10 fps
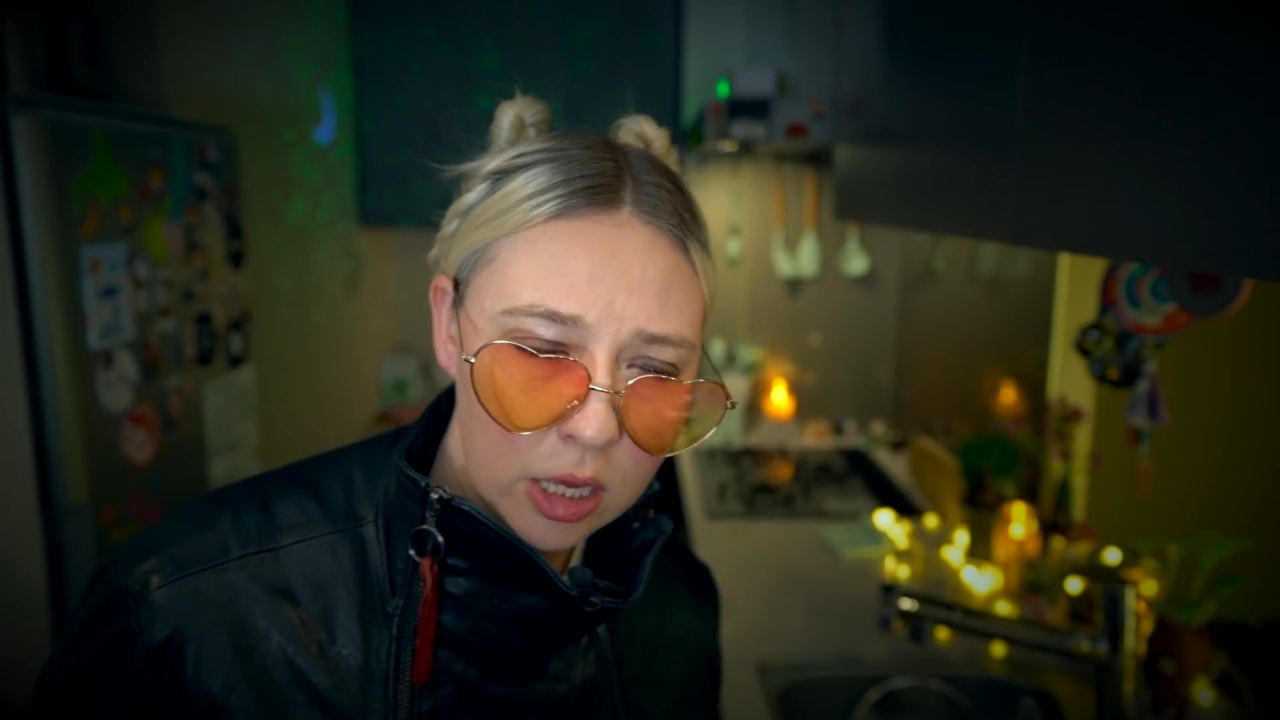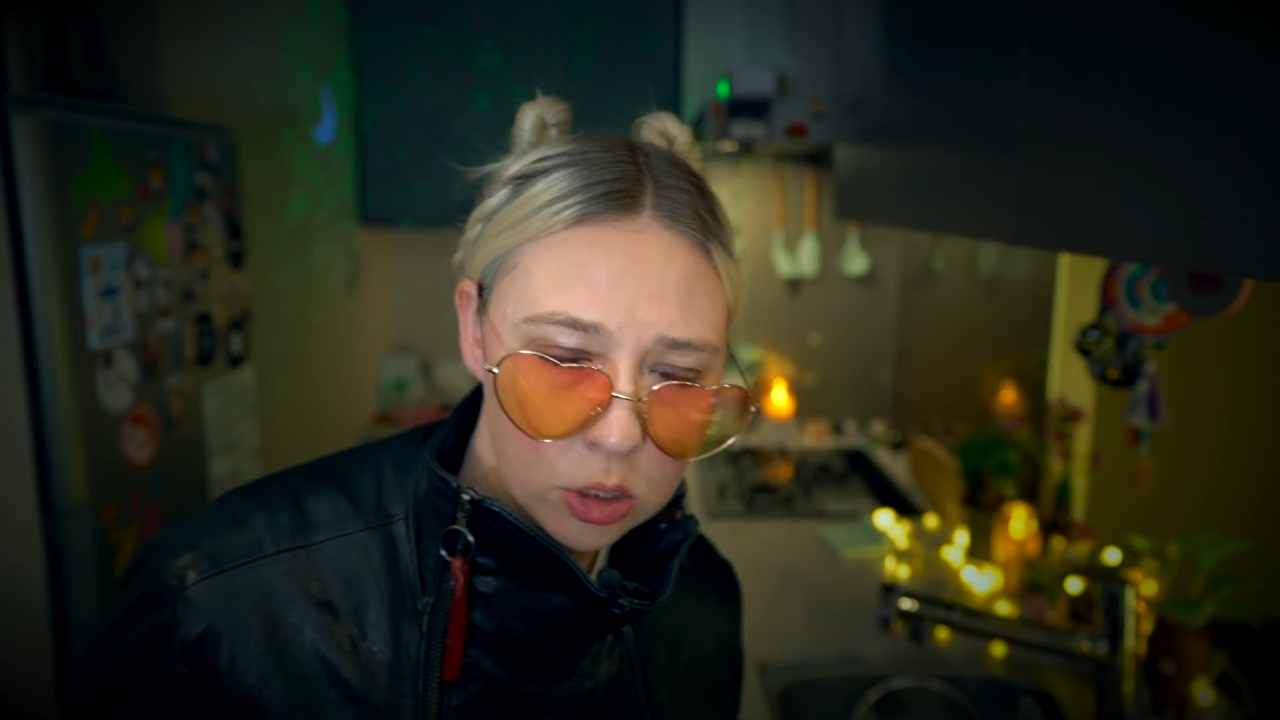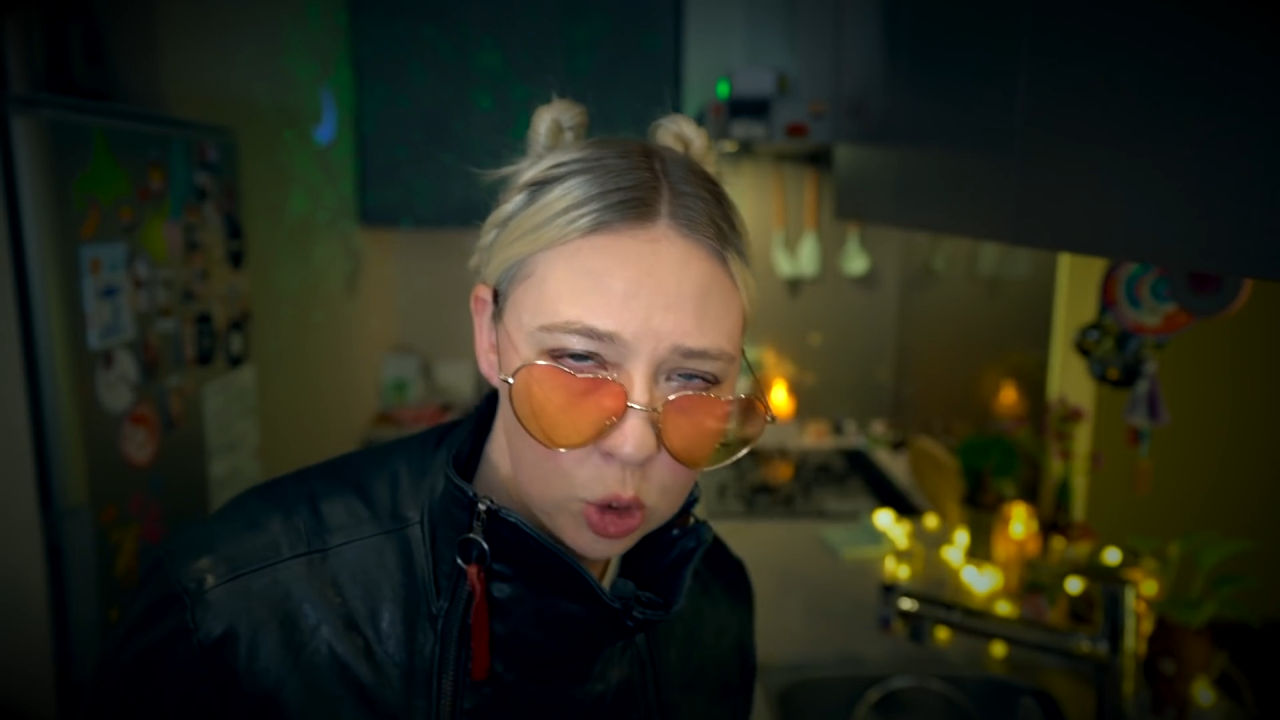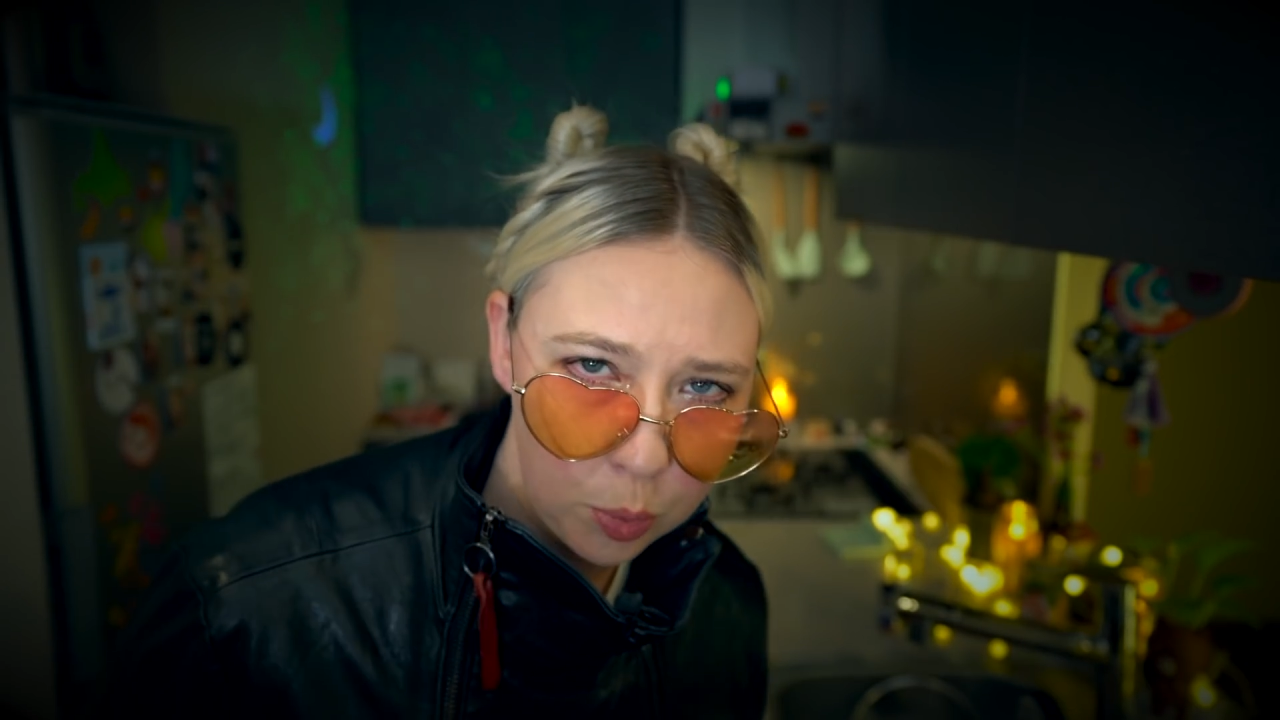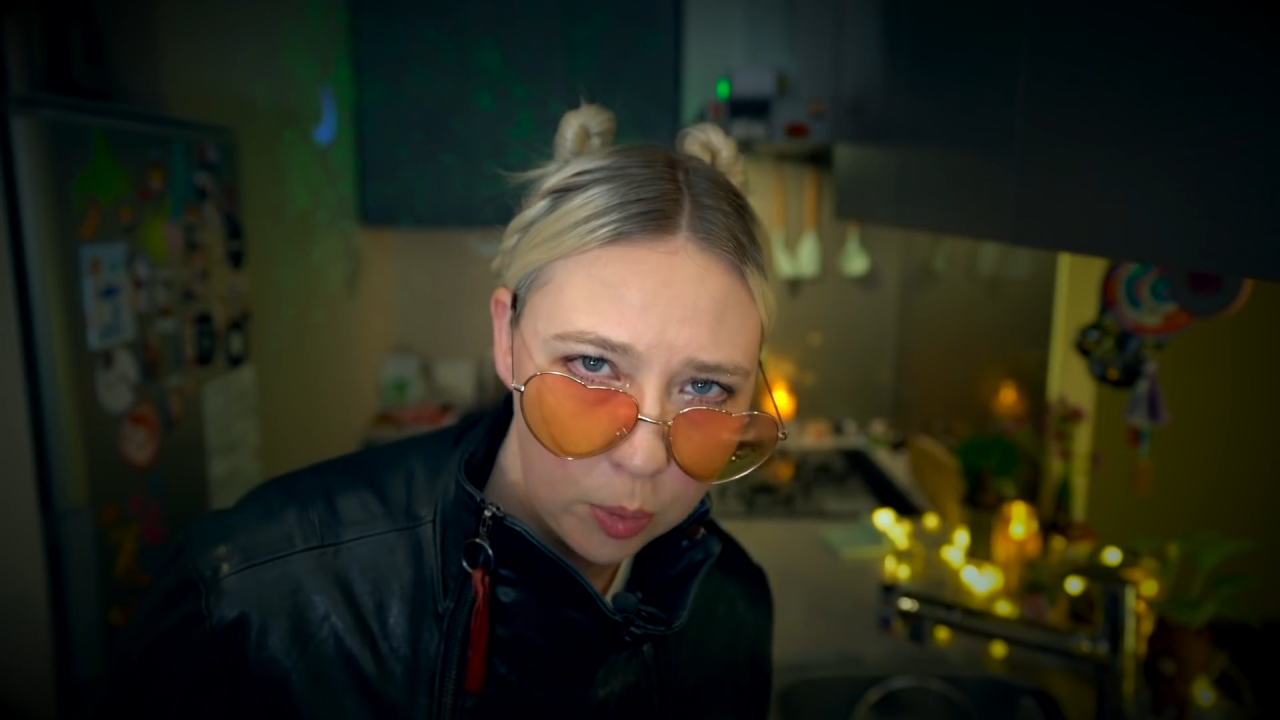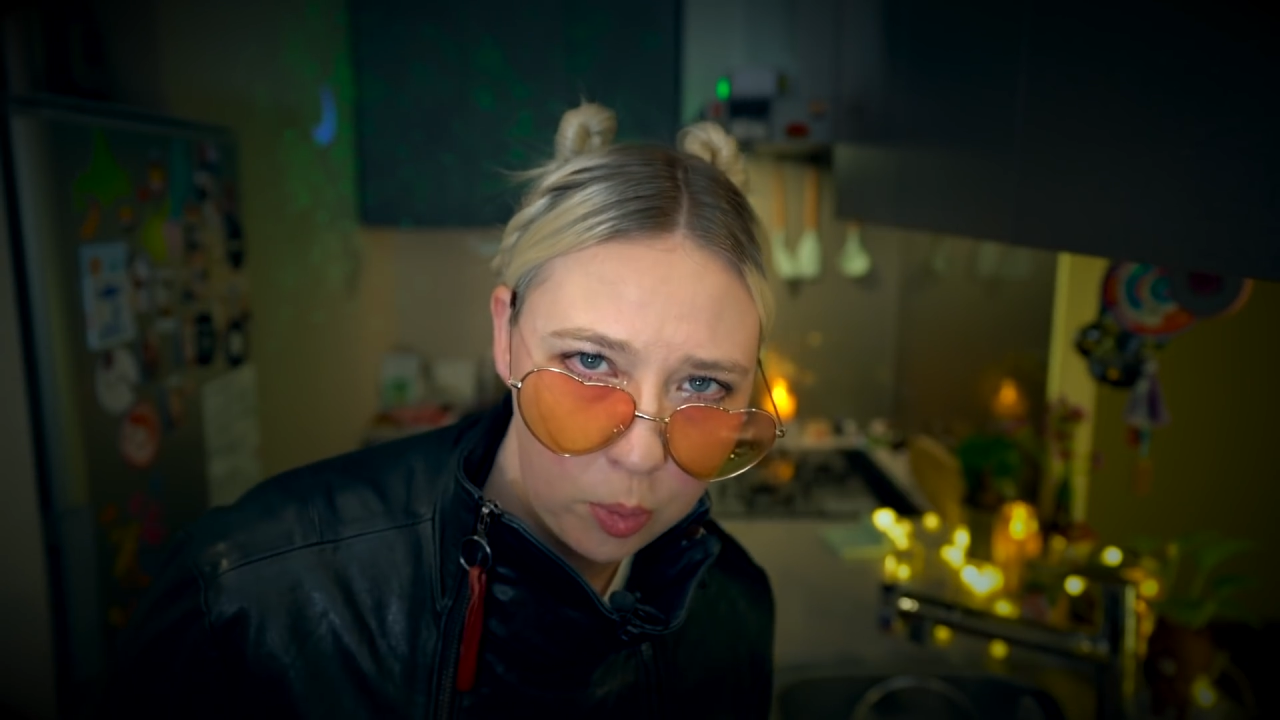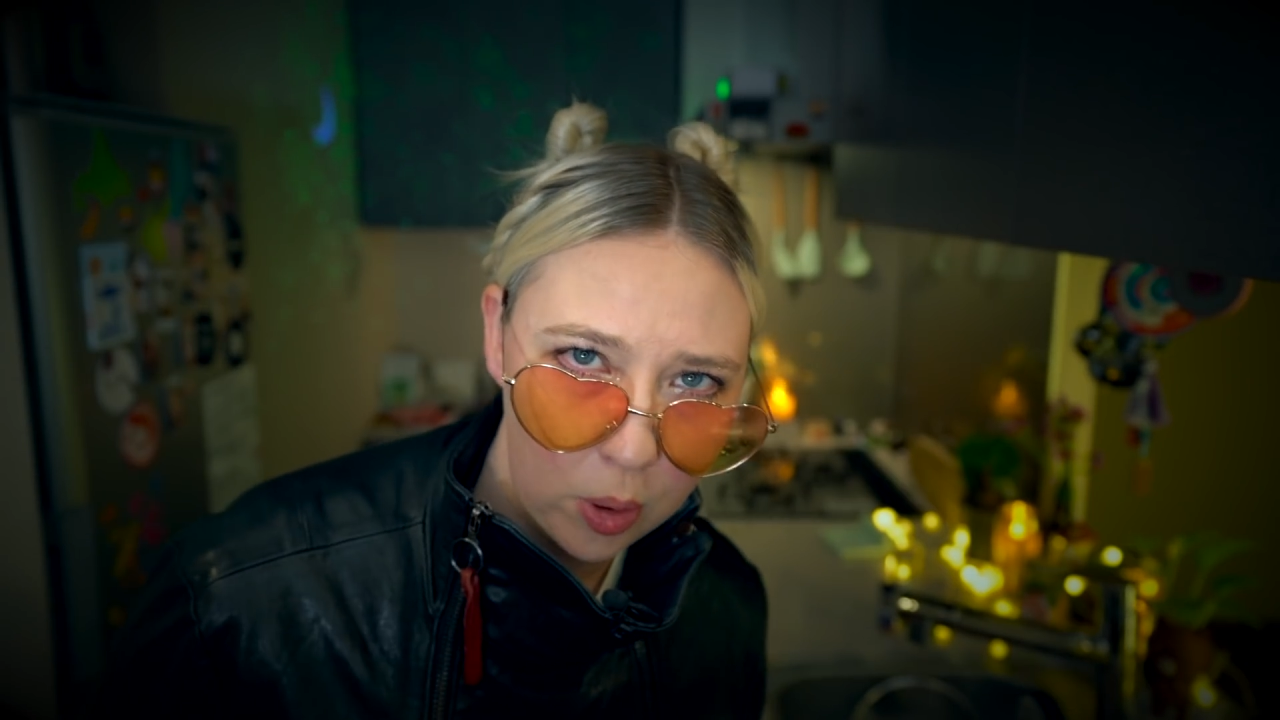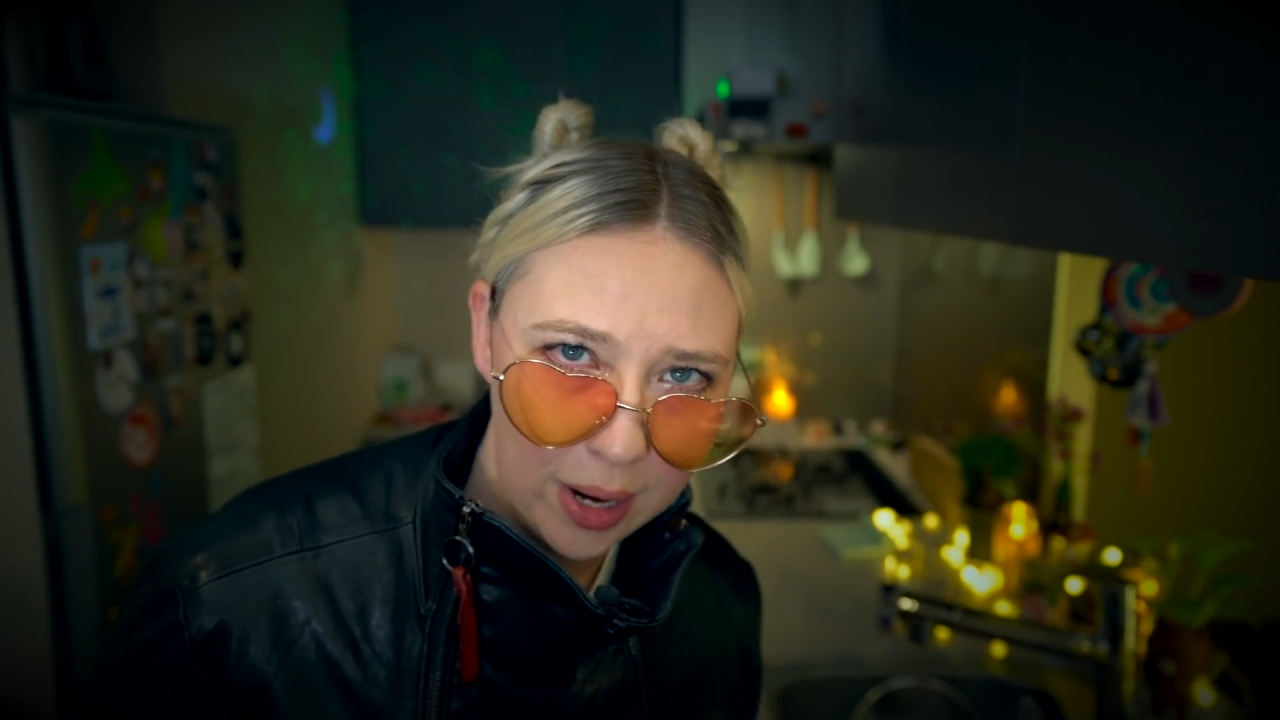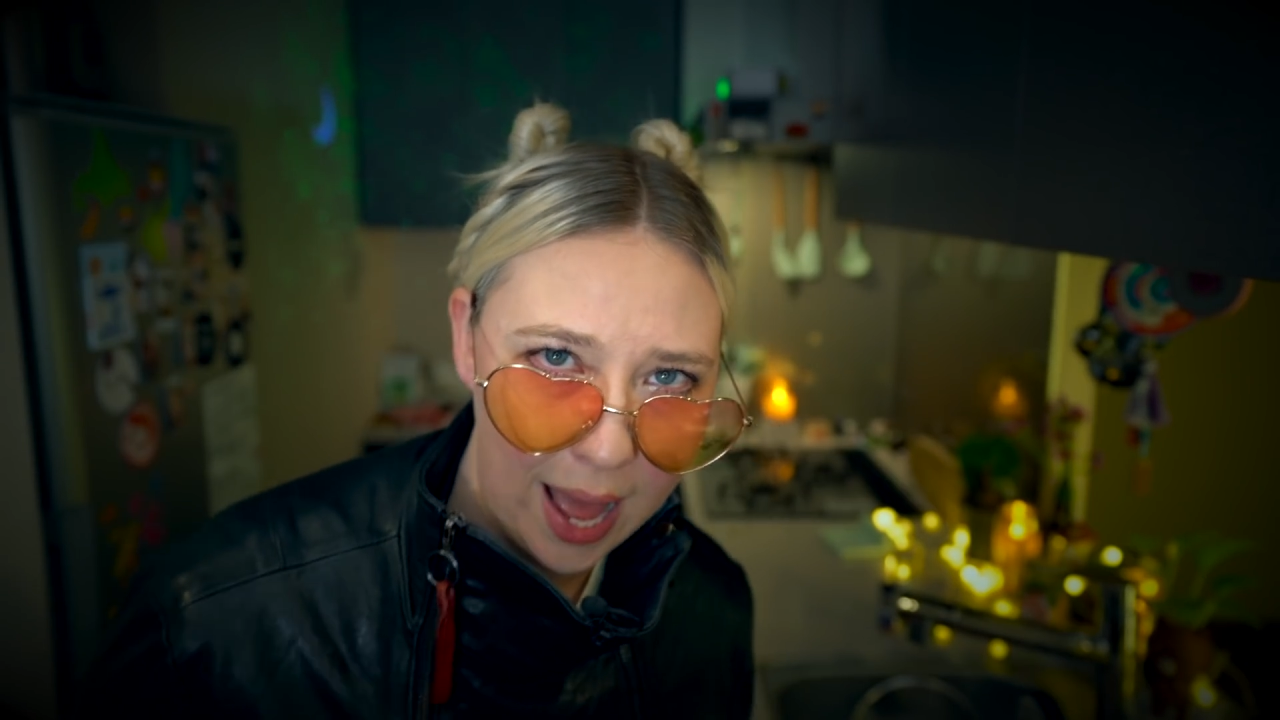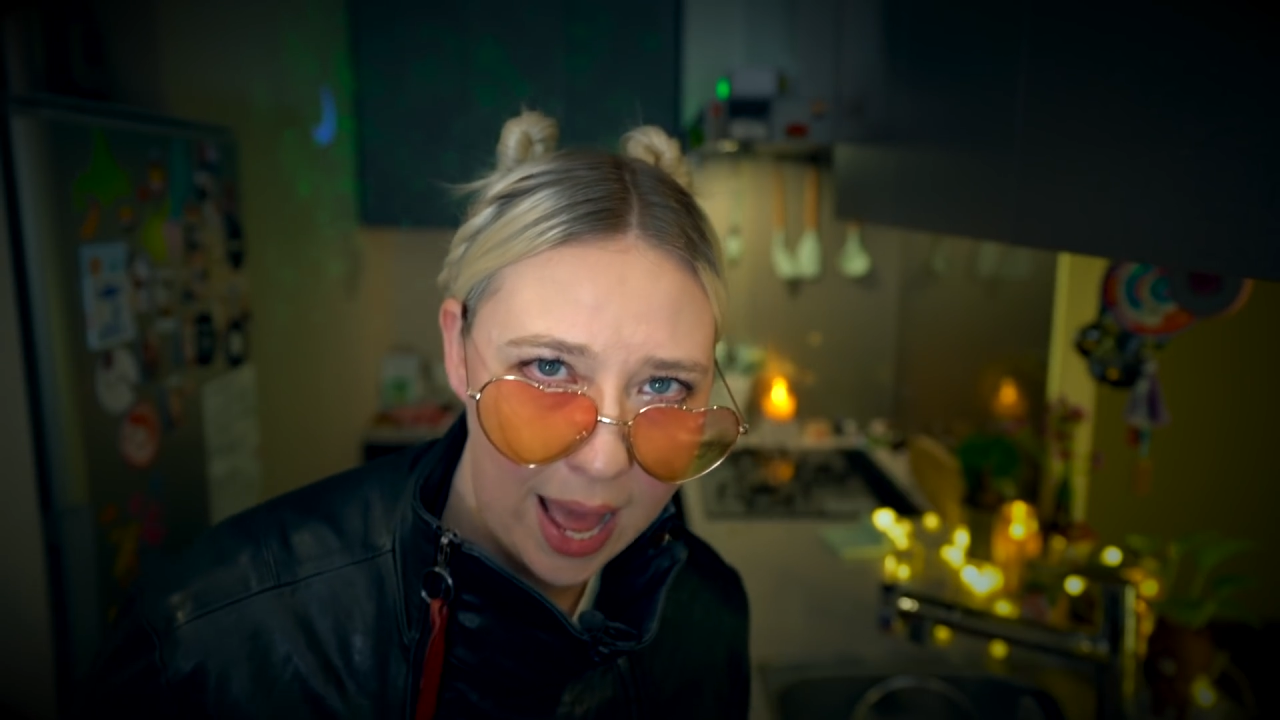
super important